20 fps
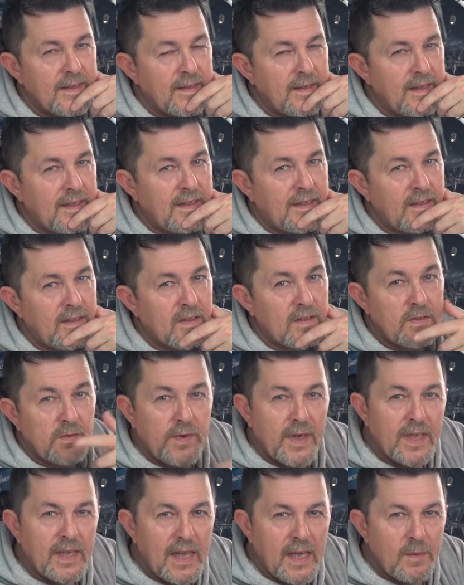Because the
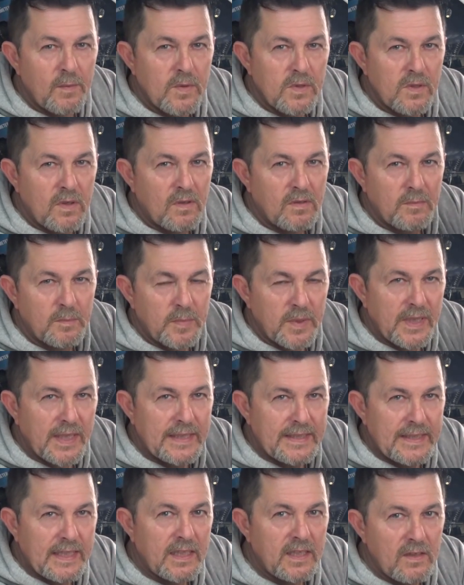red light was on, but
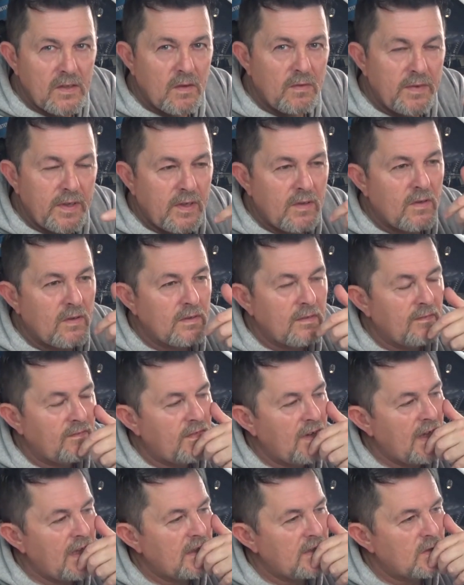it did not record the
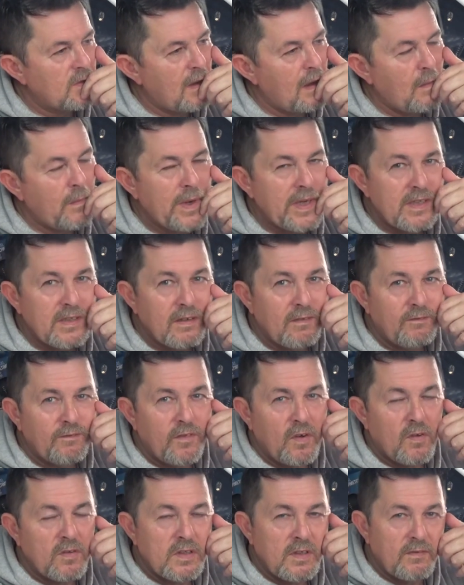file, so I wasted
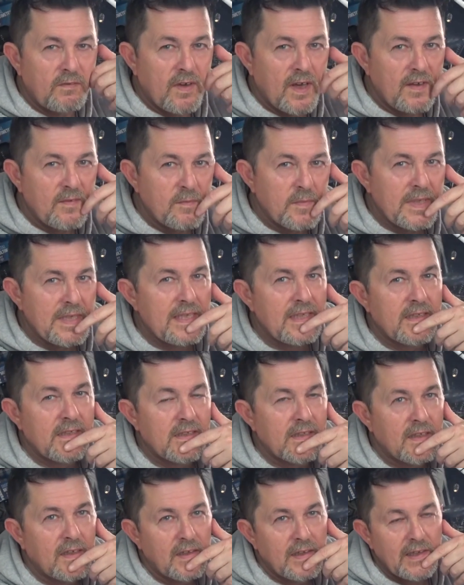45
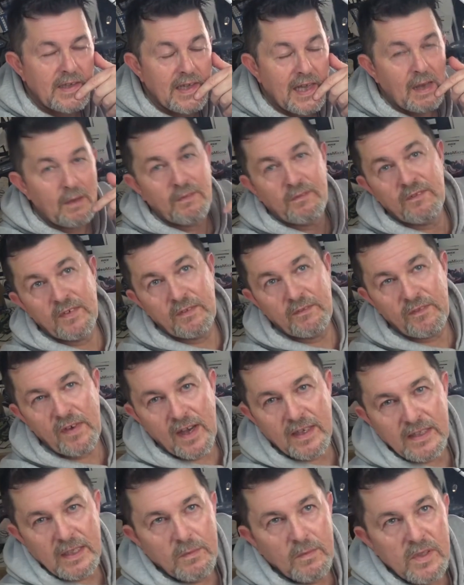minutes. In
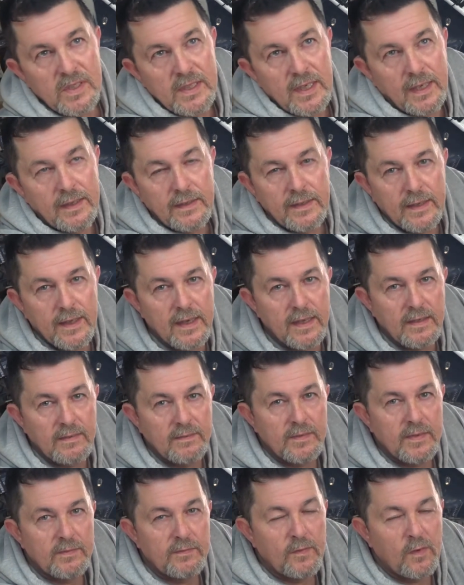fact, I was sat in the garden
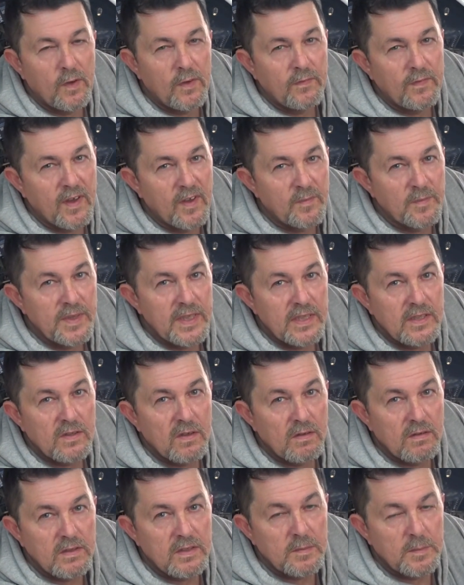for 45 minutes
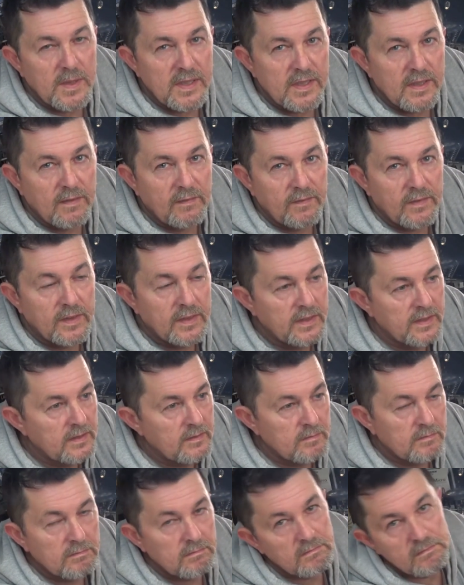talking to myself,
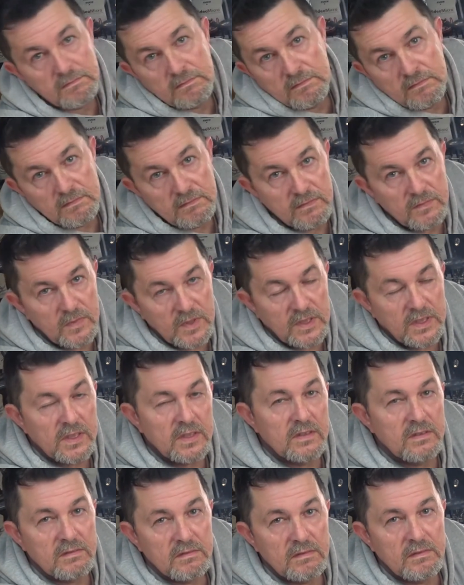which is
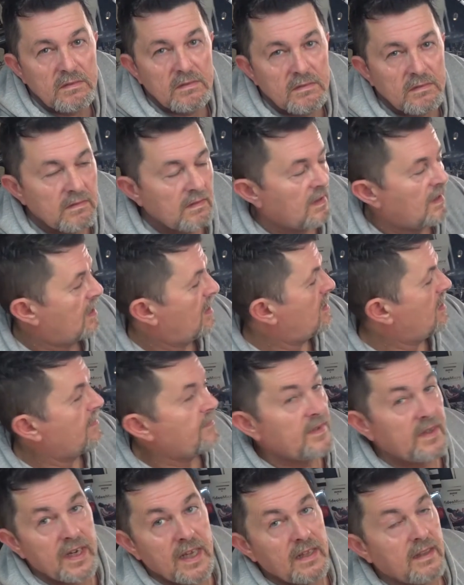an
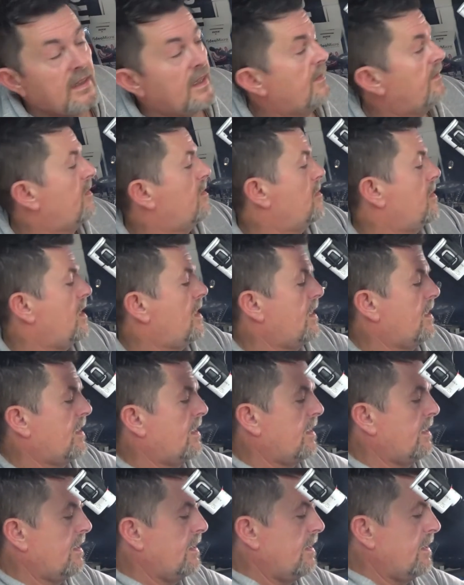everyday thing for me.
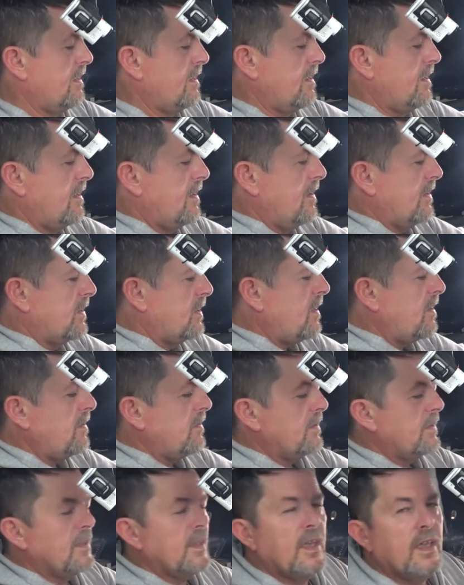
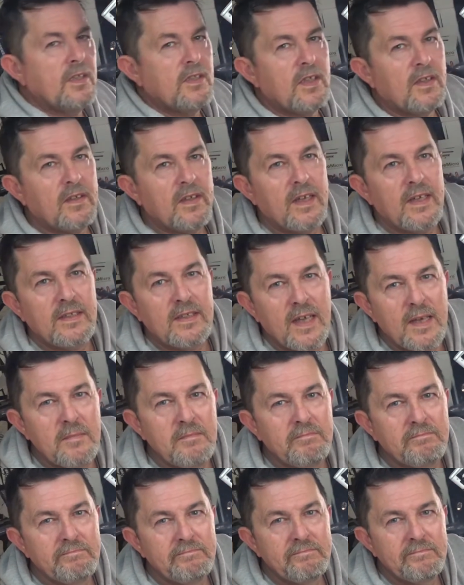So, until the next time,
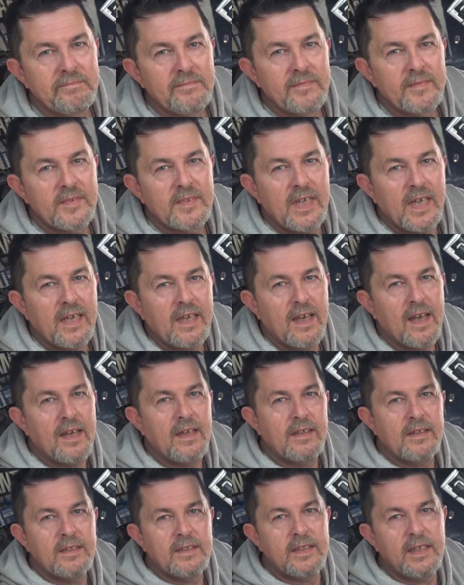take
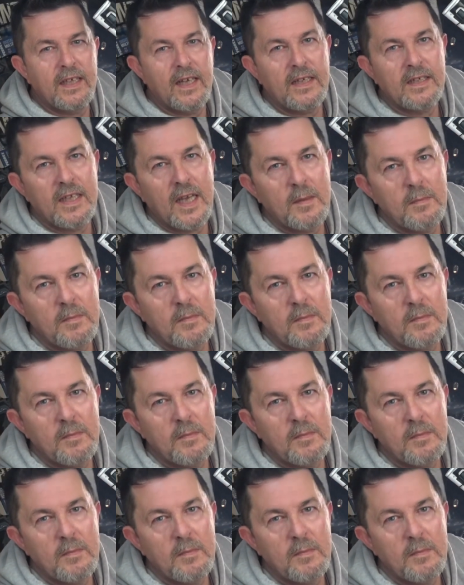care. See you next time.